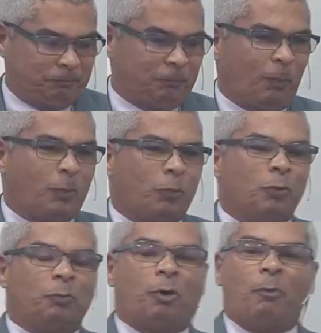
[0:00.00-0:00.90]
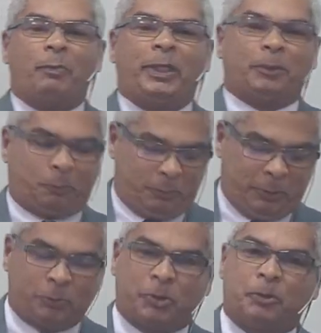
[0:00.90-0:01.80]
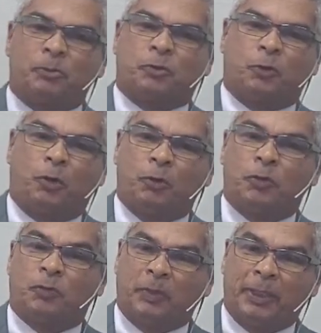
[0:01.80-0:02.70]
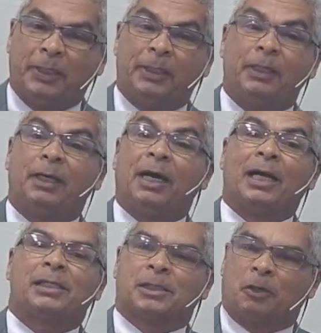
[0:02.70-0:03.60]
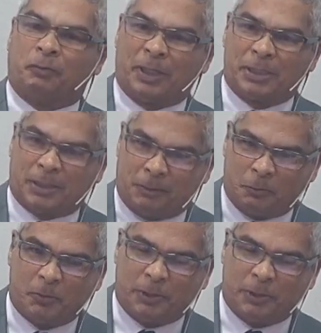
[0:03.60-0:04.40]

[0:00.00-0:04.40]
Man can only depart in peace when, in the moment in which